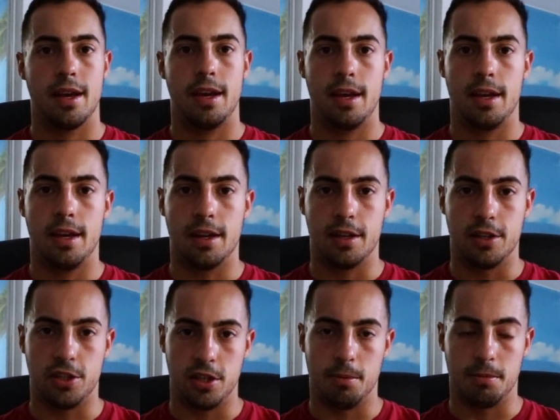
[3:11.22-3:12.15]
in a
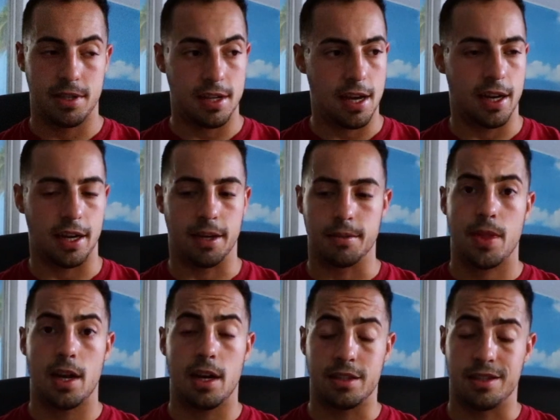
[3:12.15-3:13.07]
gym setting.
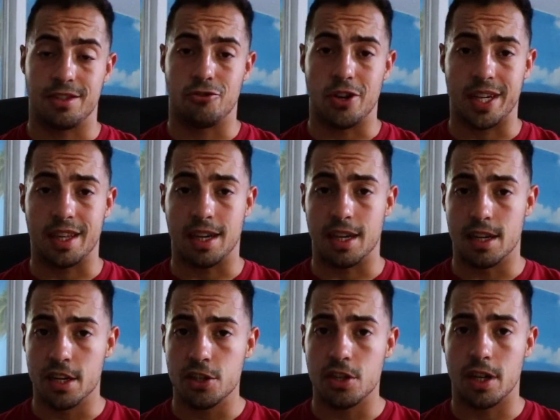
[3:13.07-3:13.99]
And as a strength and
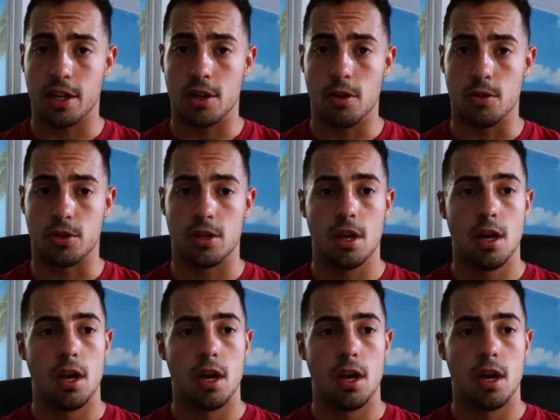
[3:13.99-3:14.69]
conditioning coach,